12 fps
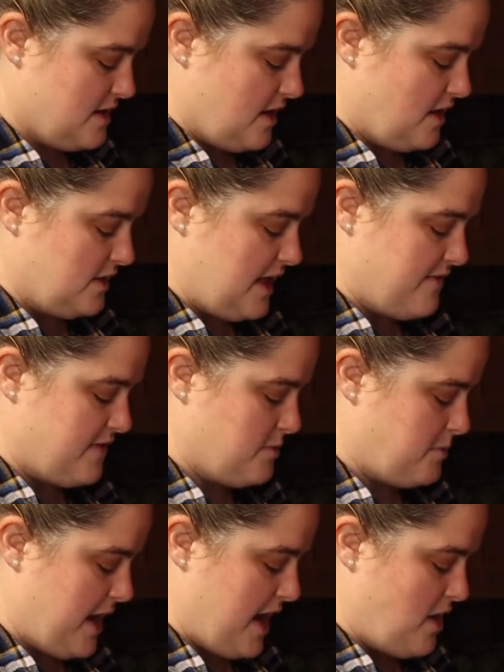11
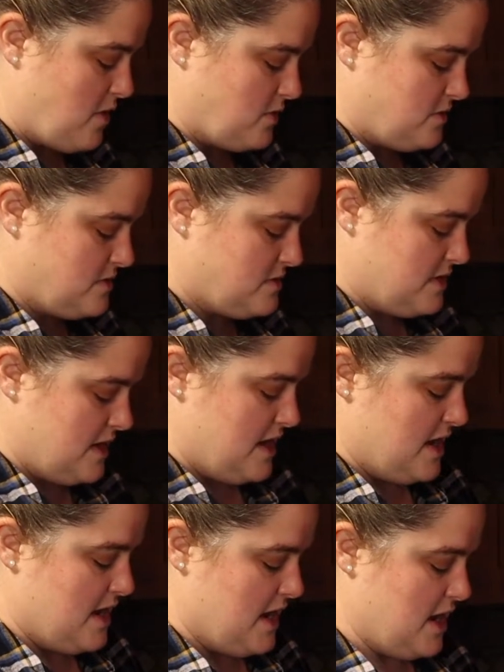pounds
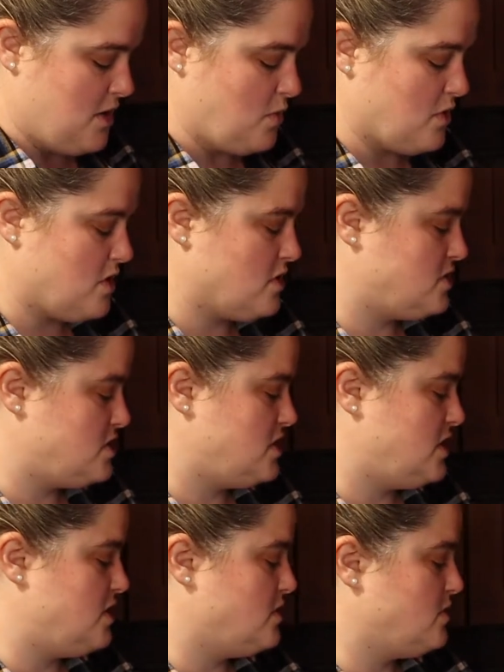in order
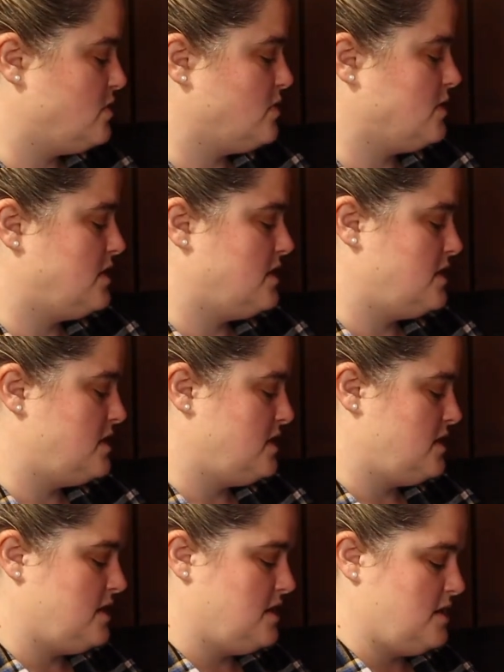to
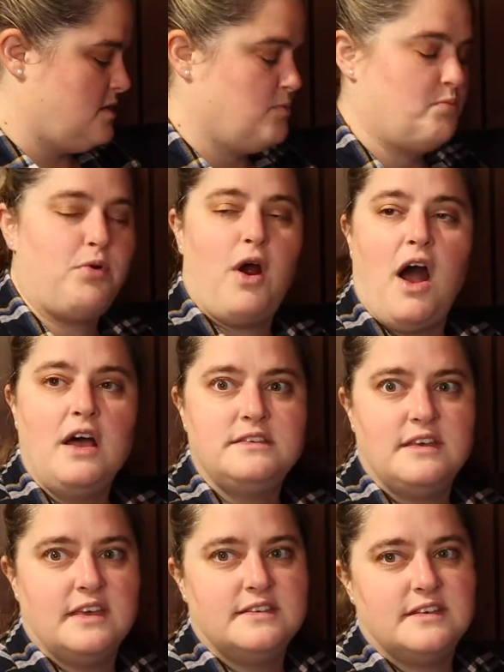
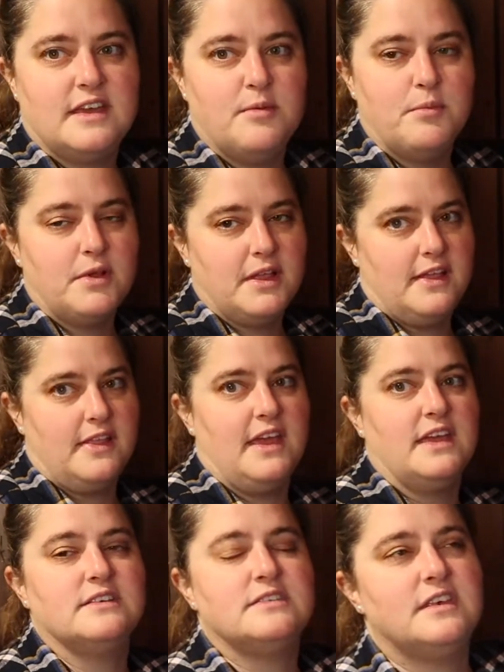process
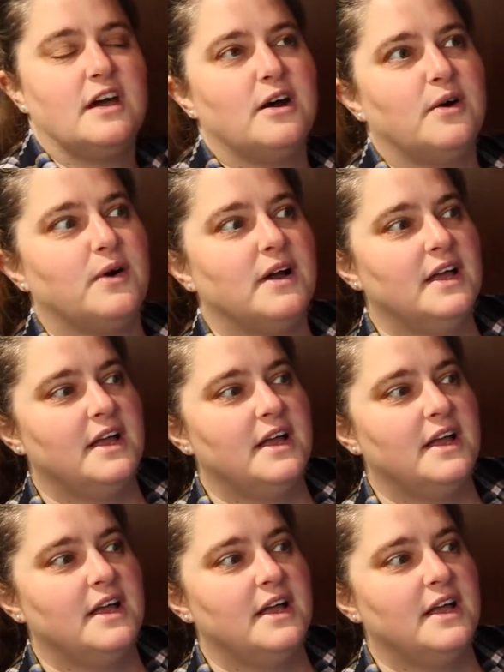completely. So